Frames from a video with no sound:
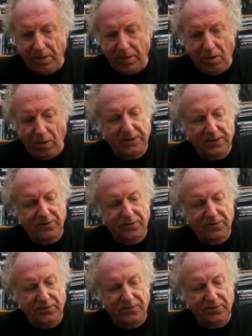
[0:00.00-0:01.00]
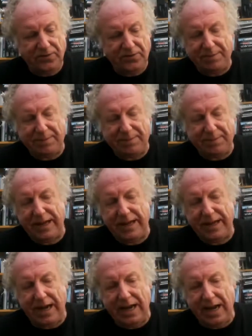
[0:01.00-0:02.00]
which of course link brings in
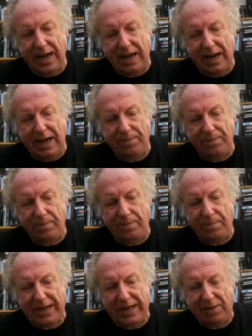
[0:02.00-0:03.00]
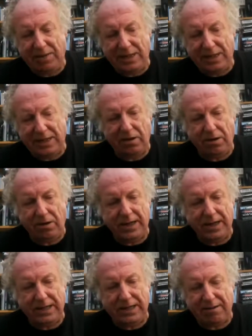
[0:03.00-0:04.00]
uh, Paddy Broussard
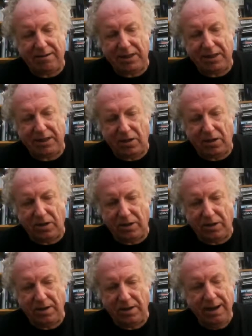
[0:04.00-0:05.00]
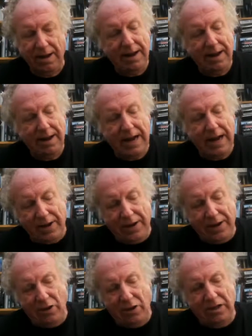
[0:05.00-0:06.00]
and Karen MacDonald, and
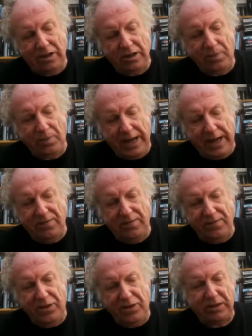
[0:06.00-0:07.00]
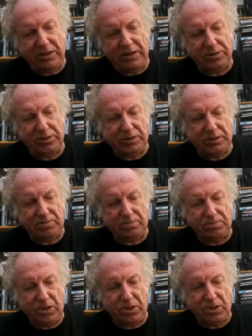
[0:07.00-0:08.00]
other individuals who sort of
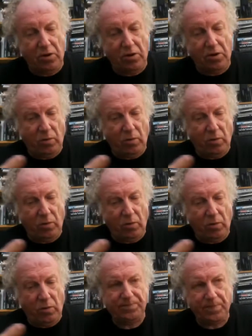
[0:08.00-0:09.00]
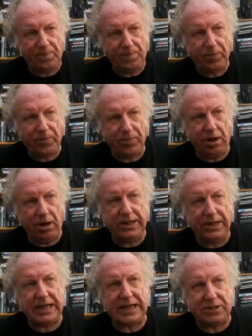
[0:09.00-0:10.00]
go to work on
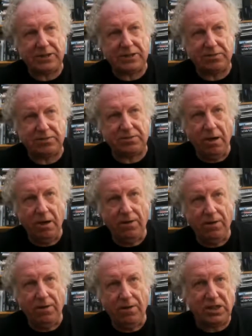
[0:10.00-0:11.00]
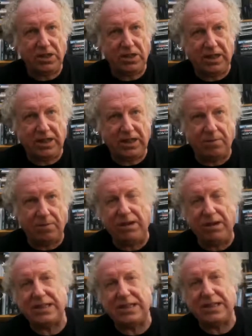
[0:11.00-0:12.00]
the astral for some
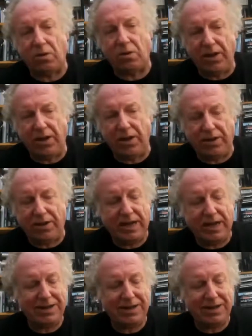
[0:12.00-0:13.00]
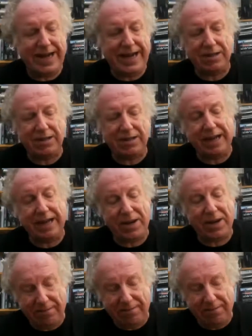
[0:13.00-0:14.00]
reason or other. Now, Kieran Lee
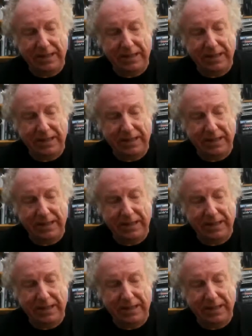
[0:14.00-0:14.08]
Perrin,